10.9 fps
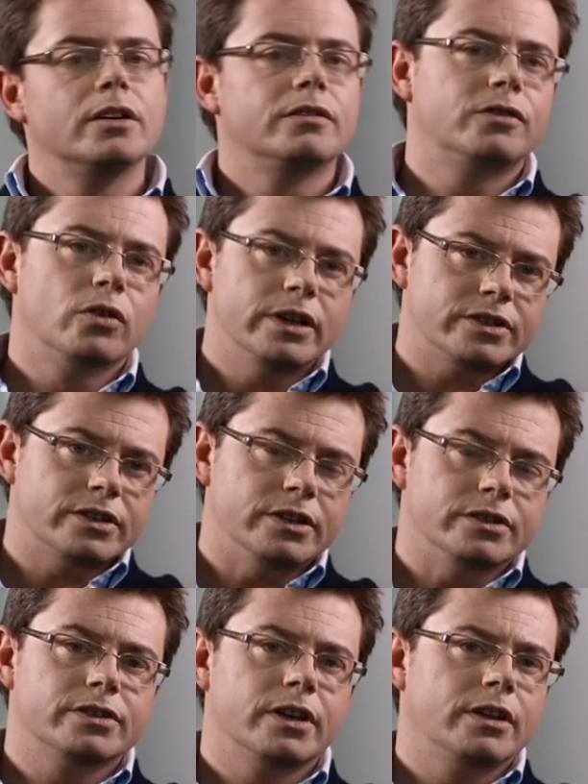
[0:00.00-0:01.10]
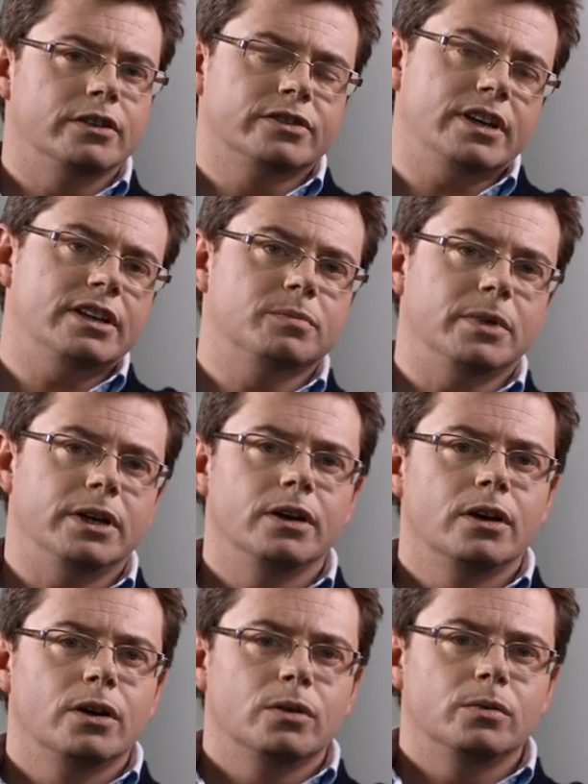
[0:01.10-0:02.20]
For instance, there's ISME,
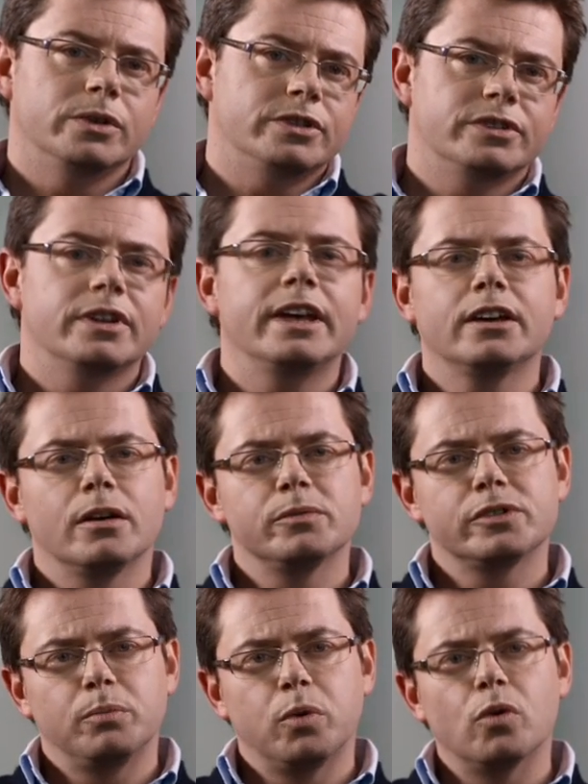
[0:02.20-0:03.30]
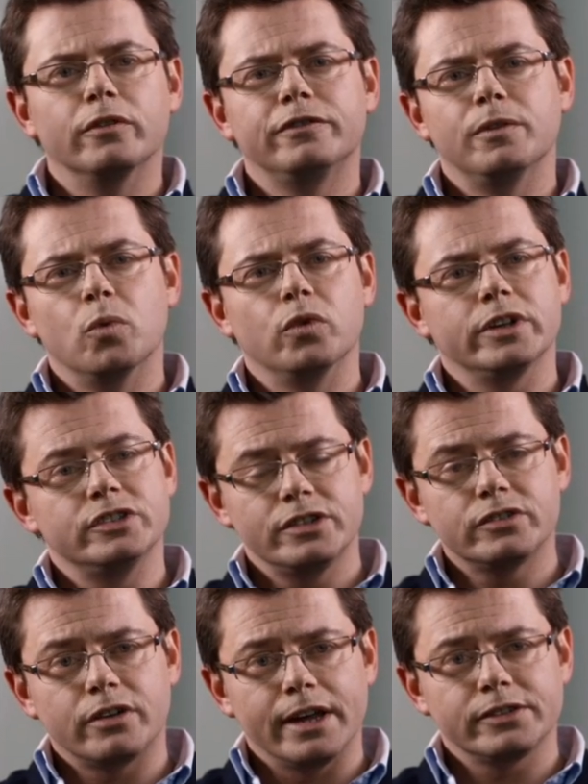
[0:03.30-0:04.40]
which is income support for mortgage
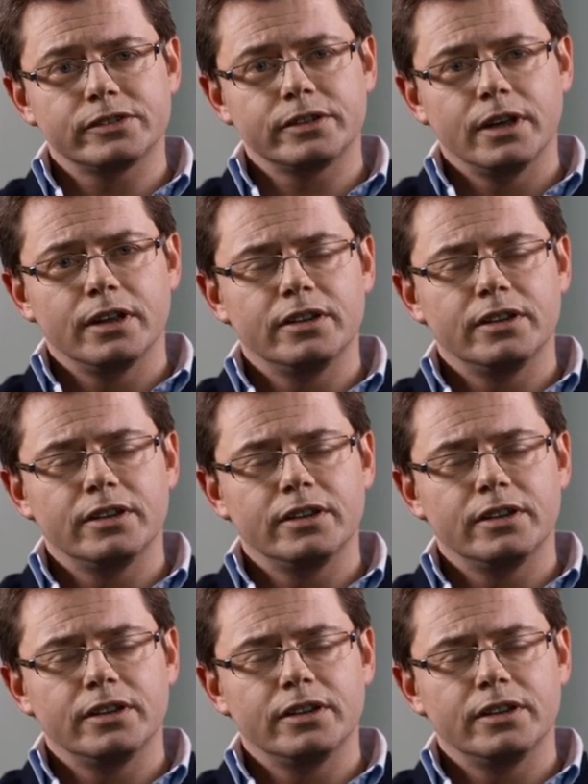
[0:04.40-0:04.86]
interest.